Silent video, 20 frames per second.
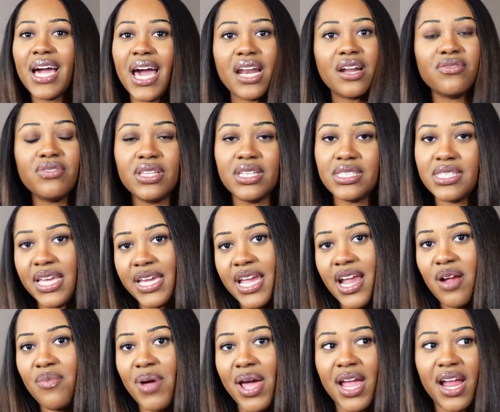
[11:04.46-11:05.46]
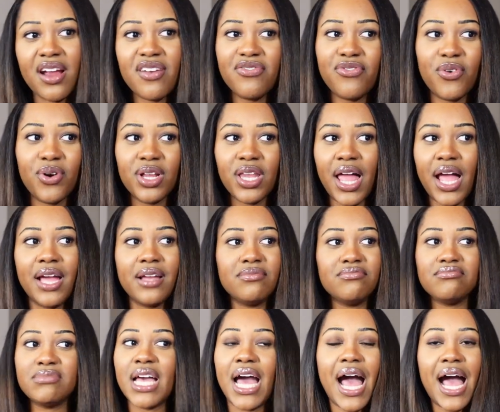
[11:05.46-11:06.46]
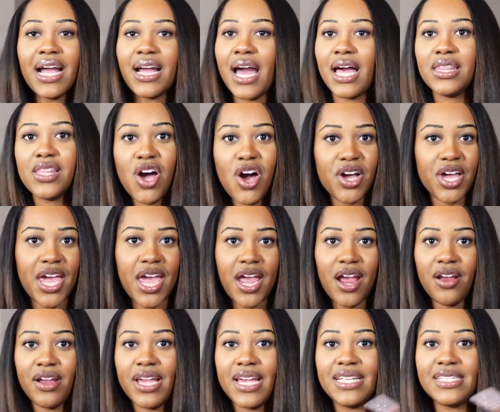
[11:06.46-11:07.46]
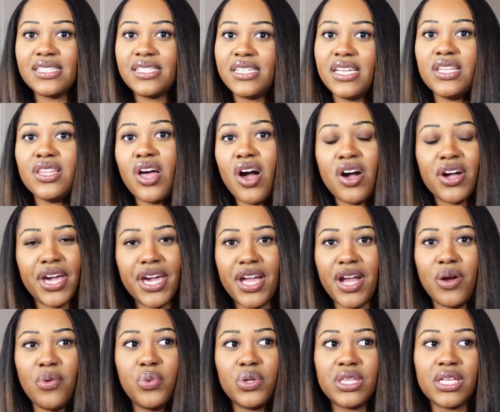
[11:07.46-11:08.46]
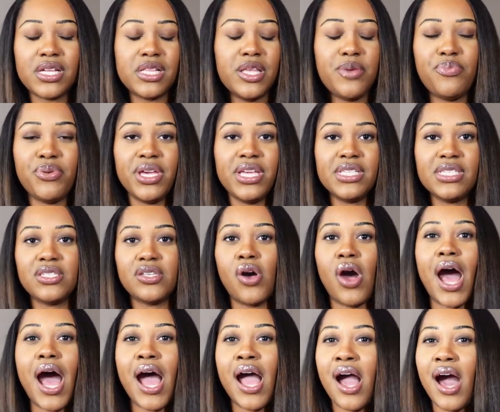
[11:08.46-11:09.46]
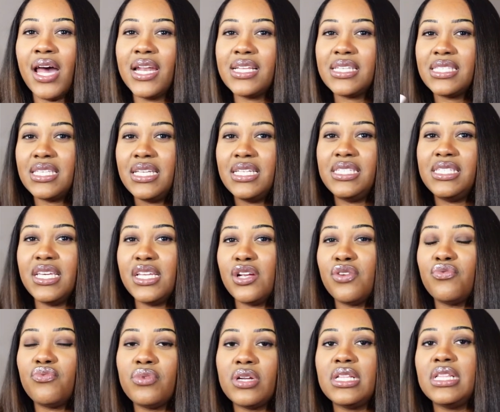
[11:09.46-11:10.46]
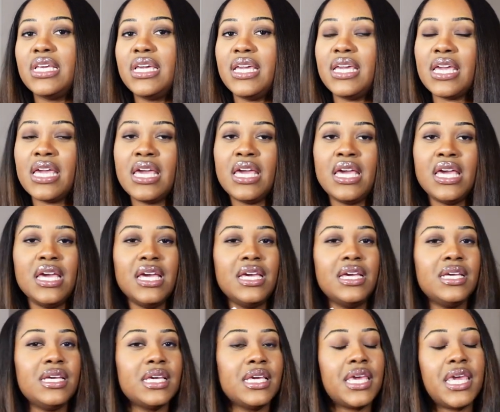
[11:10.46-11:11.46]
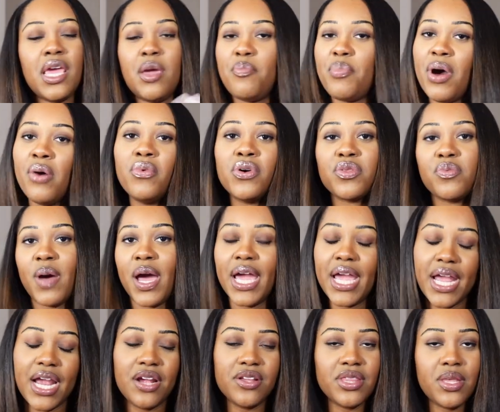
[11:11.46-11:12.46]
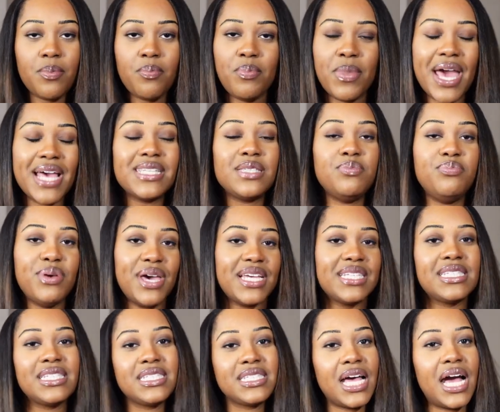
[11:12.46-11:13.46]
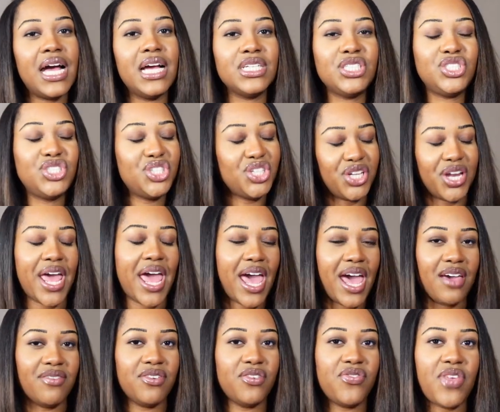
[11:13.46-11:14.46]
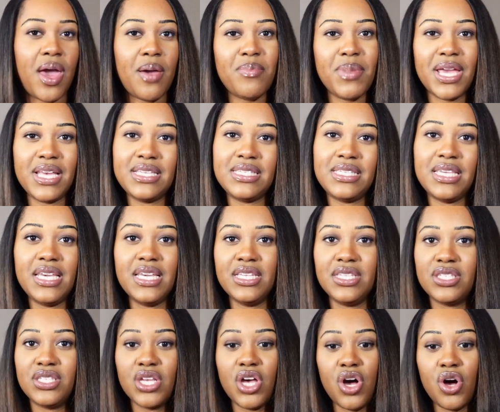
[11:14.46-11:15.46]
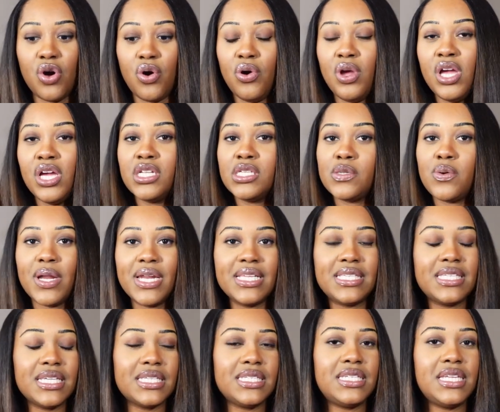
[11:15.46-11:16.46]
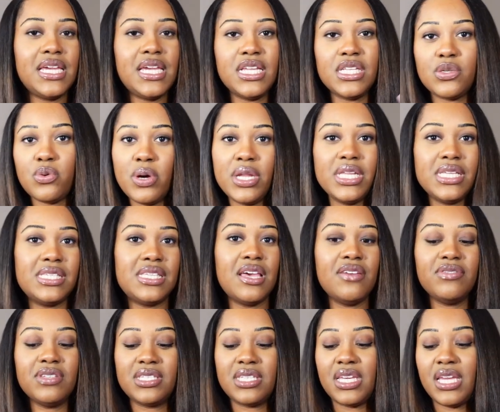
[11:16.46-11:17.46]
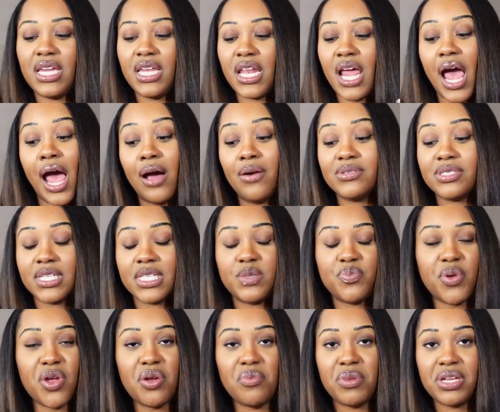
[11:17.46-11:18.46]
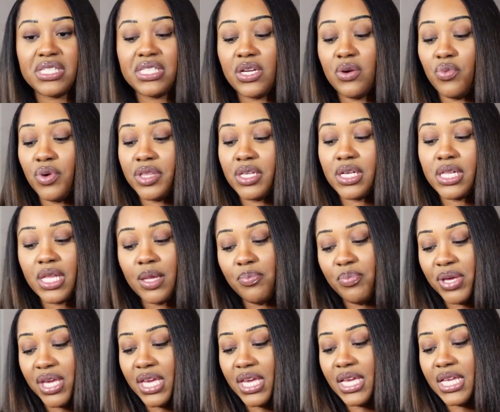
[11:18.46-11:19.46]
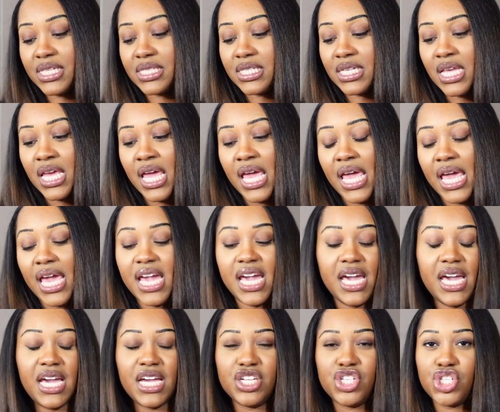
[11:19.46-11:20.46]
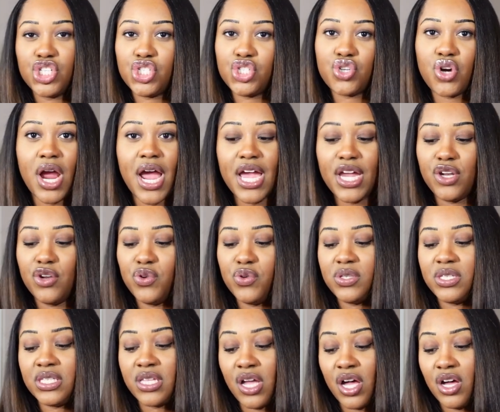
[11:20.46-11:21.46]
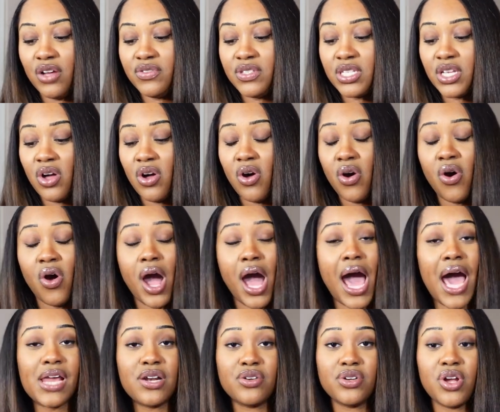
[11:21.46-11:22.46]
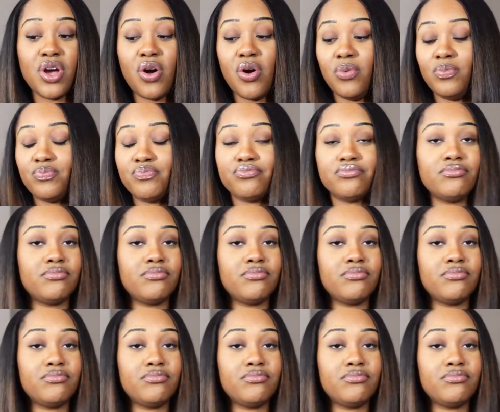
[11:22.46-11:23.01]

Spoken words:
gotta really take care of my hair for? Like, I got long hair, instant long hair with the clip-ins. So I honestly didn't really keep up with my hair as best as I should have, if that makes sense. So 2016, 2017, I was experimenting with clip-ins and just trying new stuff. So I don't know.